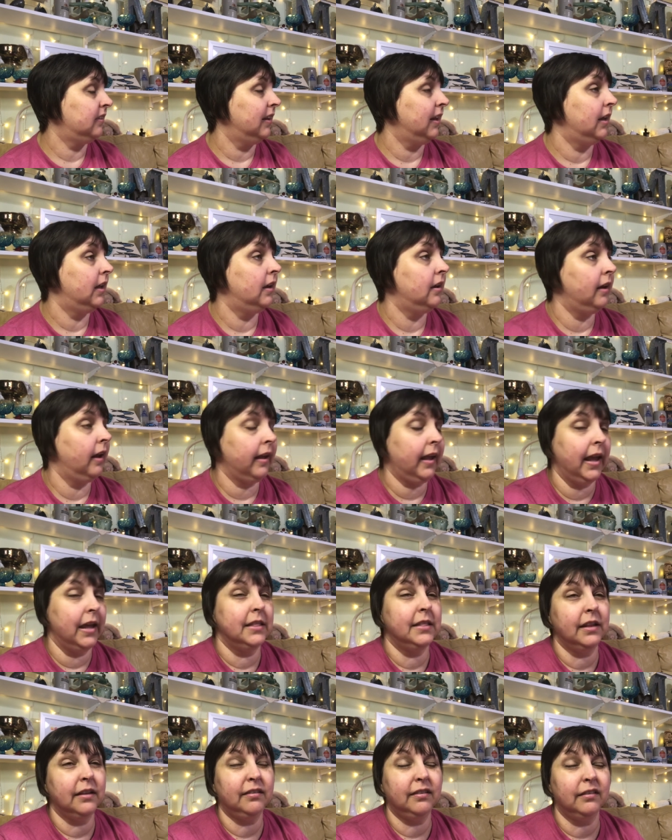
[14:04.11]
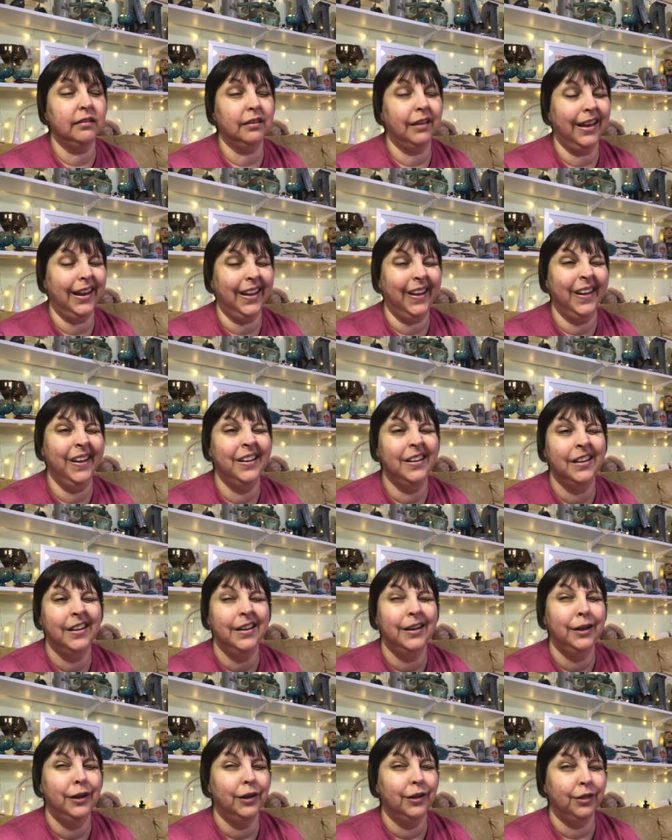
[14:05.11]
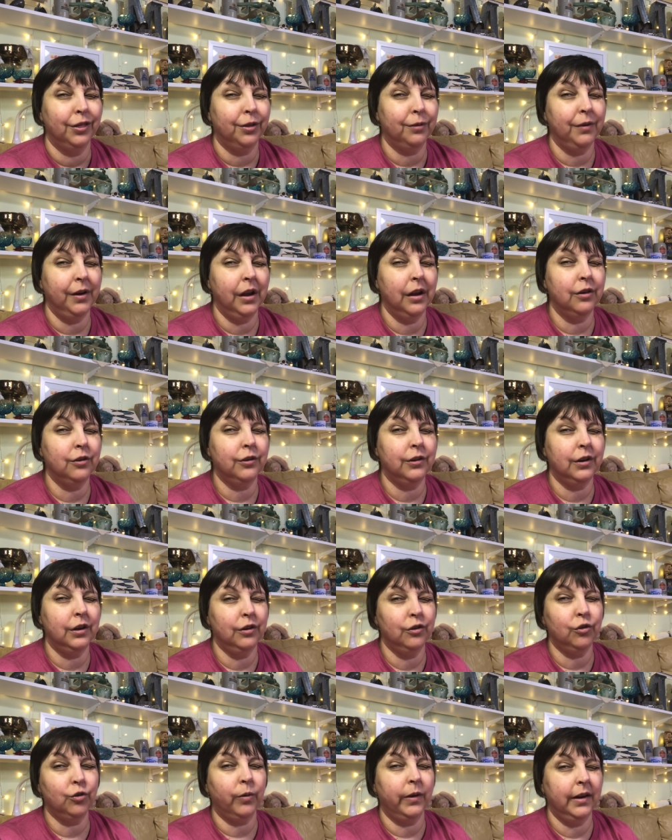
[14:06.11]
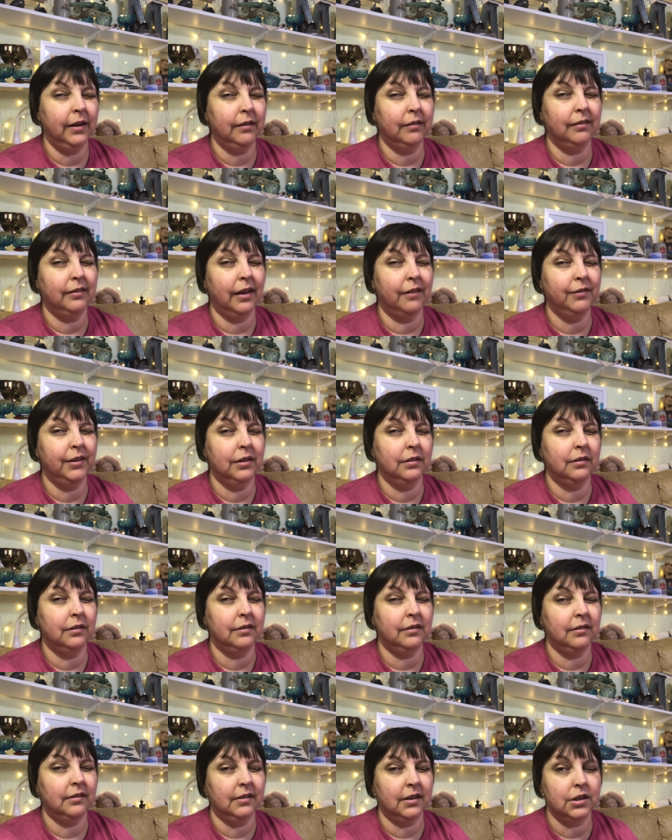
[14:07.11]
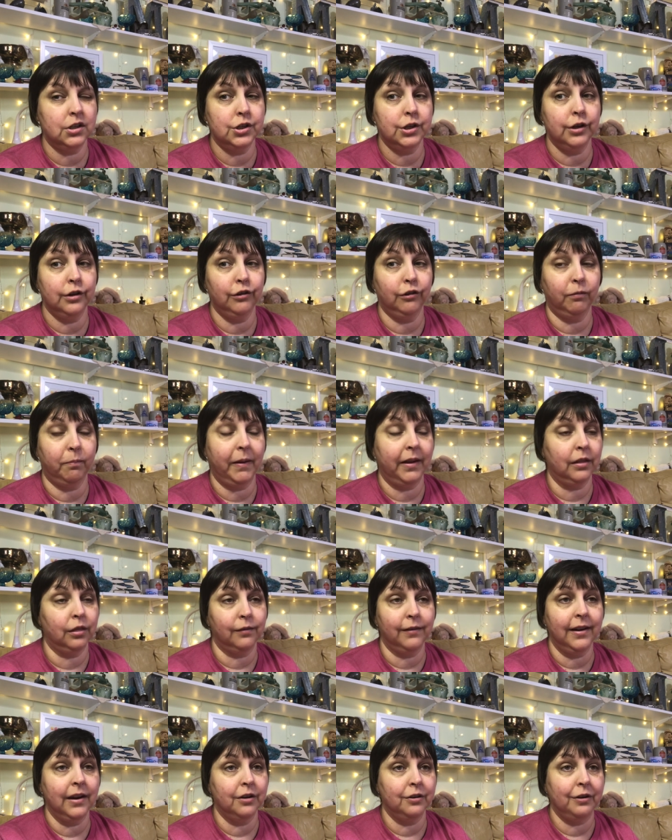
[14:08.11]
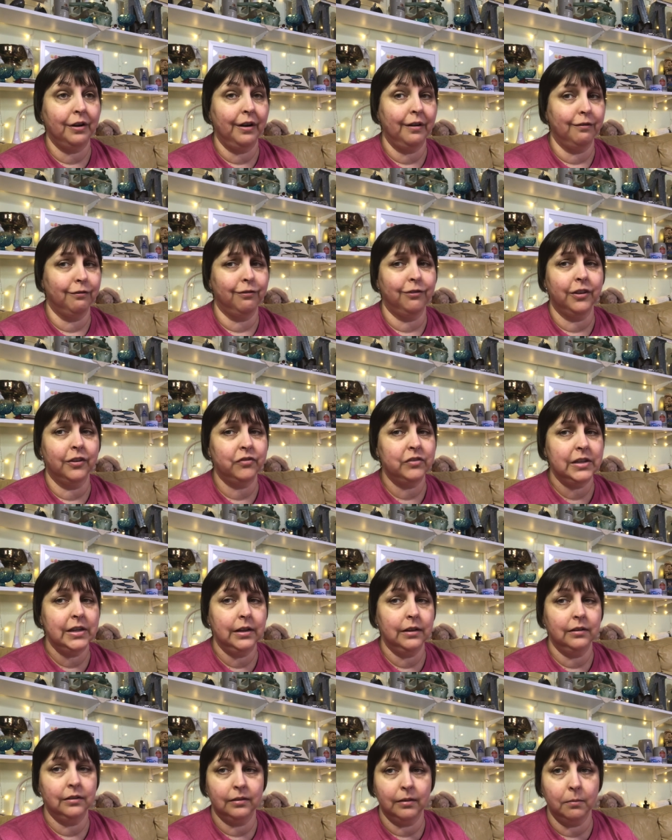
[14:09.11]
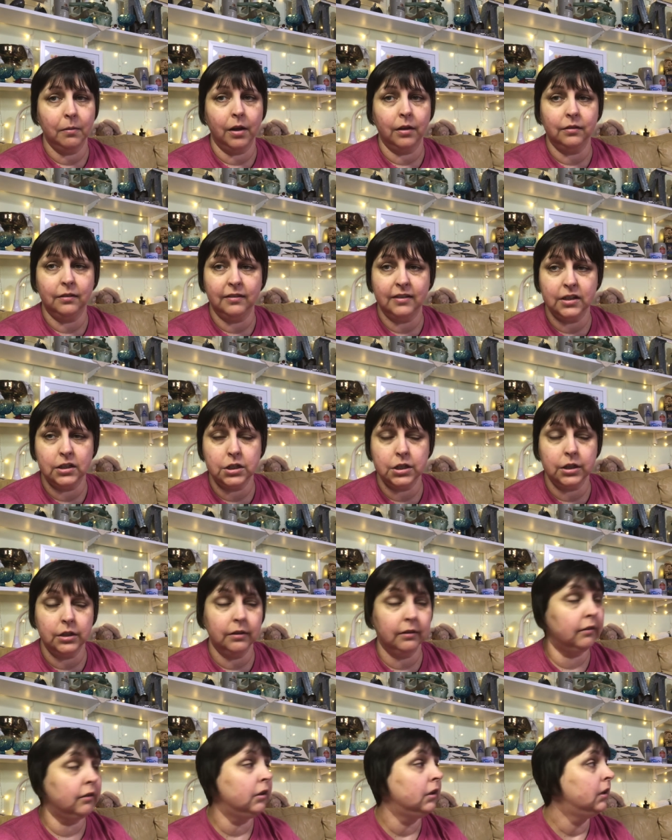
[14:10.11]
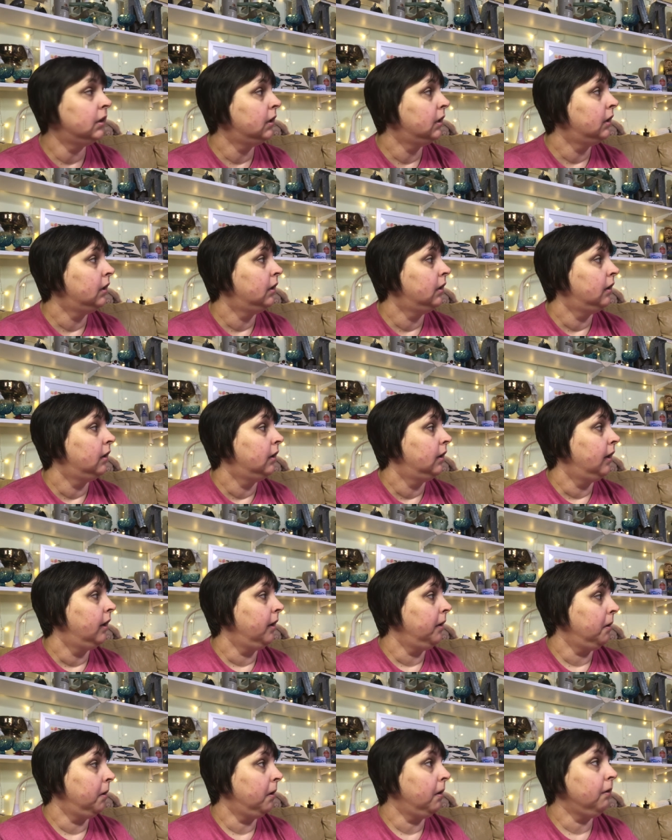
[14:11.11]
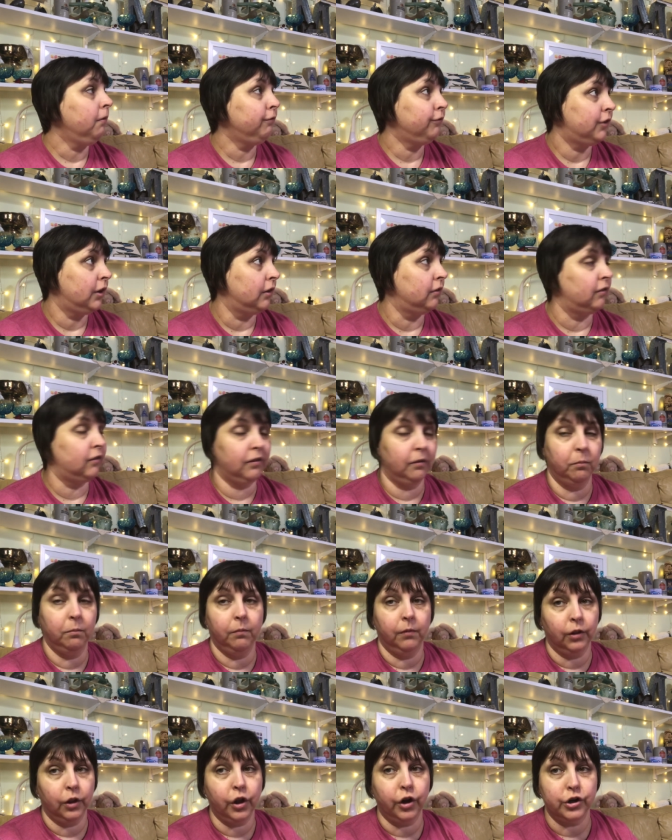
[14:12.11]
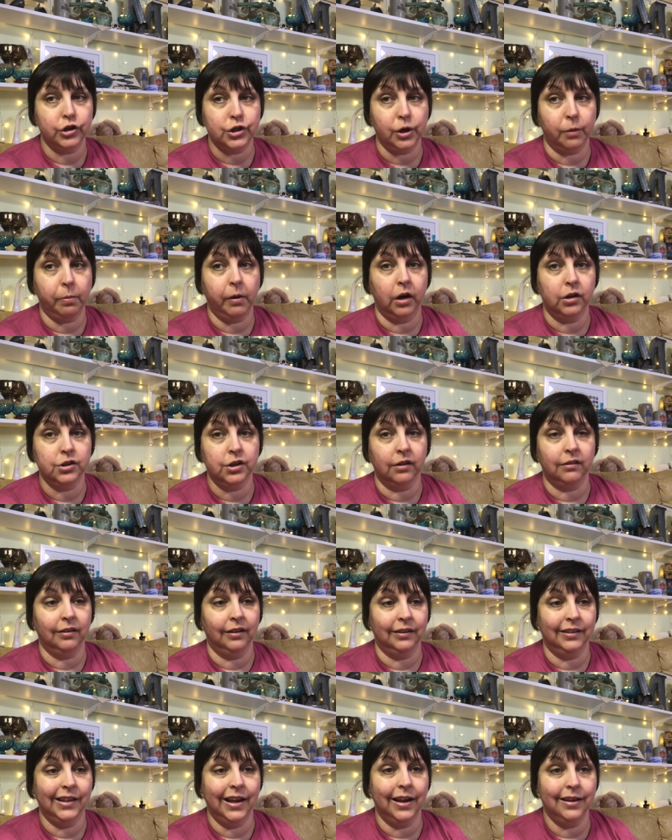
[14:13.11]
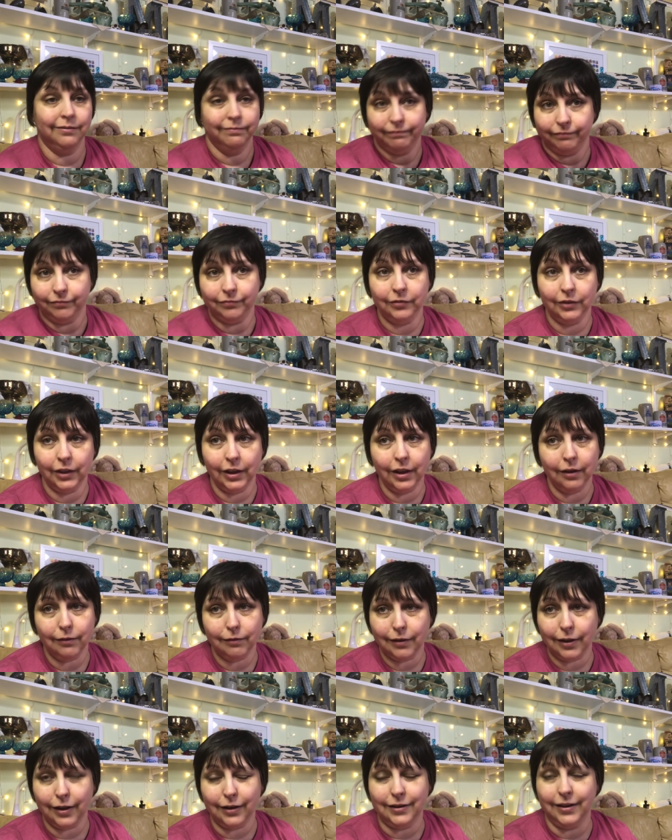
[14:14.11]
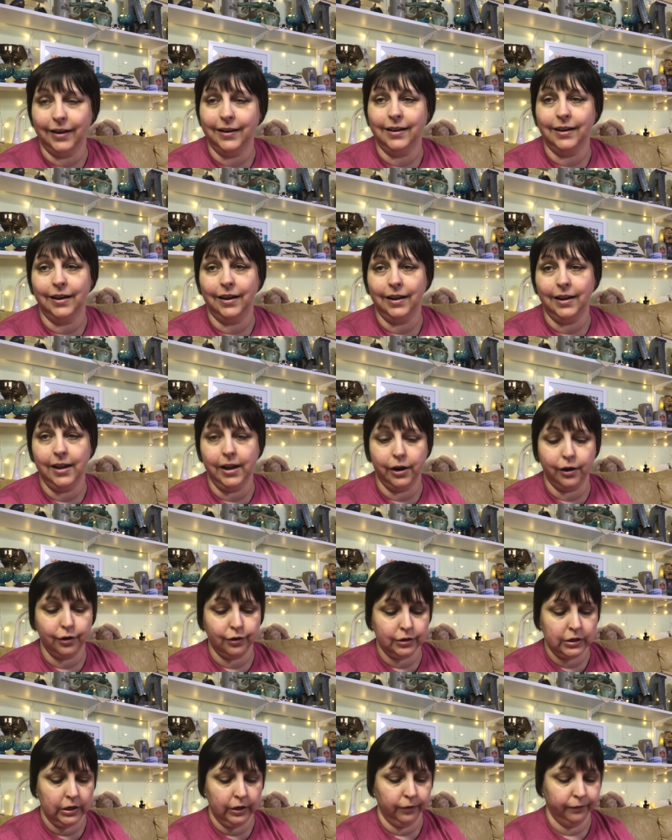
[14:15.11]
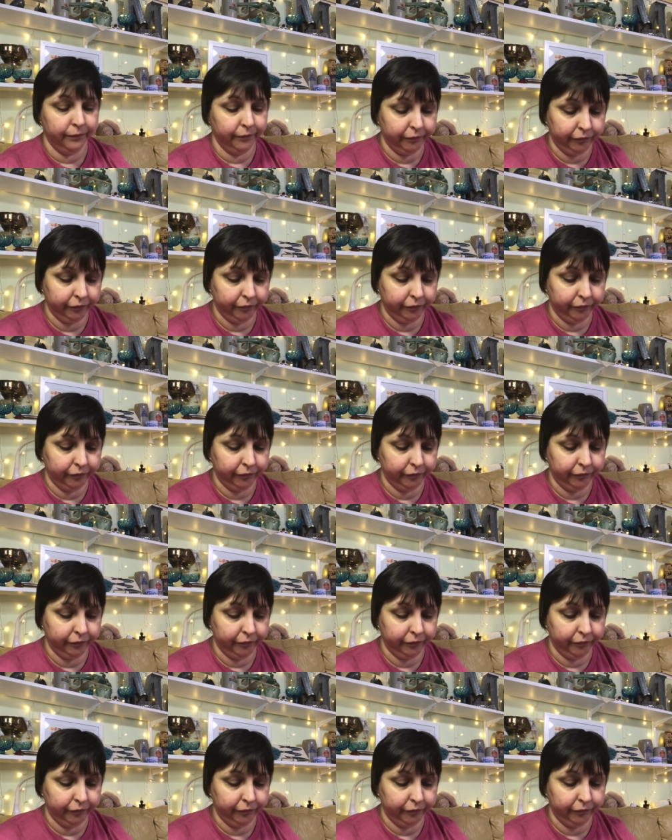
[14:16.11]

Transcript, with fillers: And again, this is like 327 stitches by 350 some odd stitches. I've done some larger projects like that. They'll get done in a year or two.